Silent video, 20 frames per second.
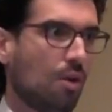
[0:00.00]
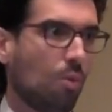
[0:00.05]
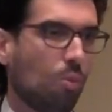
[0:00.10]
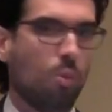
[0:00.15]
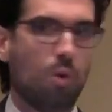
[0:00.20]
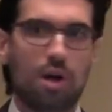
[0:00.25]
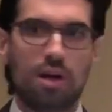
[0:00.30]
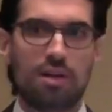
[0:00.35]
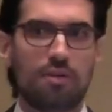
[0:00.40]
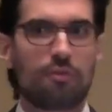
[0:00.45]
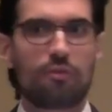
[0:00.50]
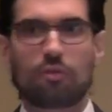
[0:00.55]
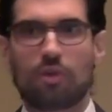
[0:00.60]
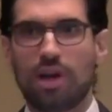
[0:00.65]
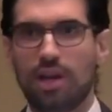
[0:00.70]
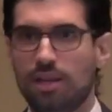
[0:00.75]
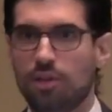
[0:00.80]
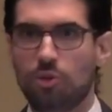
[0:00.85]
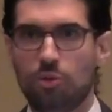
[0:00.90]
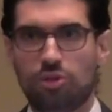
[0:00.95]
one
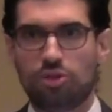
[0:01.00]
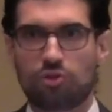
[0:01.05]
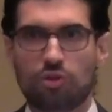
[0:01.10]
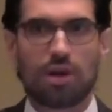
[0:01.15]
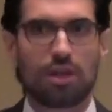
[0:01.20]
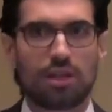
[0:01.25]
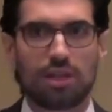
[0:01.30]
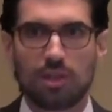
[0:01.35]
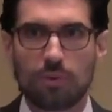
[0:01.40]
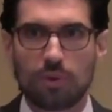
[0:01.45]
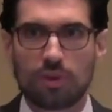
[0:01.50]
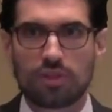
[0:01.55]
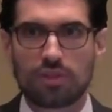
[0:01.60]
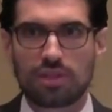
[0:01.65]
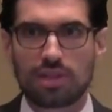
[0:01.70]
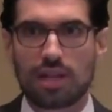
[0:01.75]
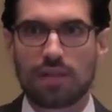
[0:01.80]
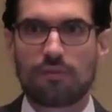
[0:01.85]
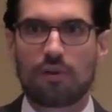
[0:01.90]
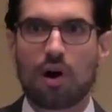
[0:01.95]
friend who's struggling with
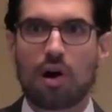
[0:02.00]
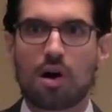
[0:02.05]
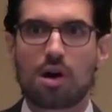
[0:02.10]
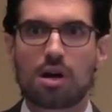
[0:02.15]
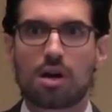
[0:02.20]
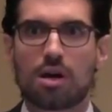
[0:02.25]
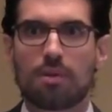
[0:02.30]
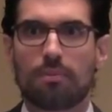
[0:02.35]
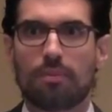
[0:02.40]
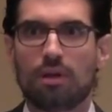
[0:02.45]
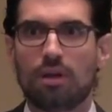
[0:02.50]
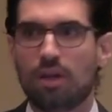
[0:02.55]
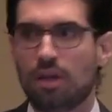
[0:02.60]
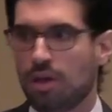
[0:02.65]
self-harm,